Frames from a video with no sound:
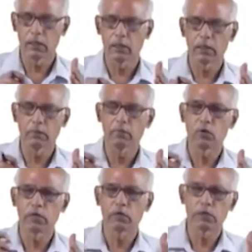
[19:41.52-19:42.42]
the
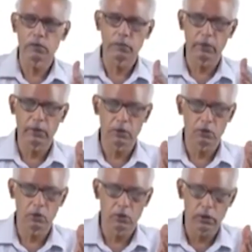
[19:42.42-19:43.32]
voltage is measured
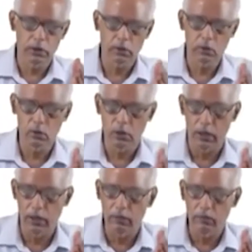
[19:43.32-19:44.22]
through that. So
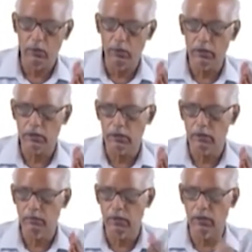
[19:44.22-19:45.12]
high voltage
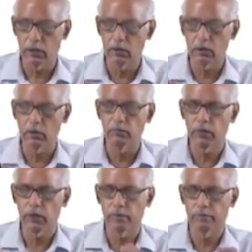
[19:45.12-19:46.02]
terminal on the
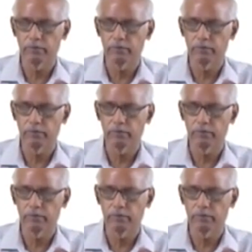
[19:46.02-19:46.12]
vein.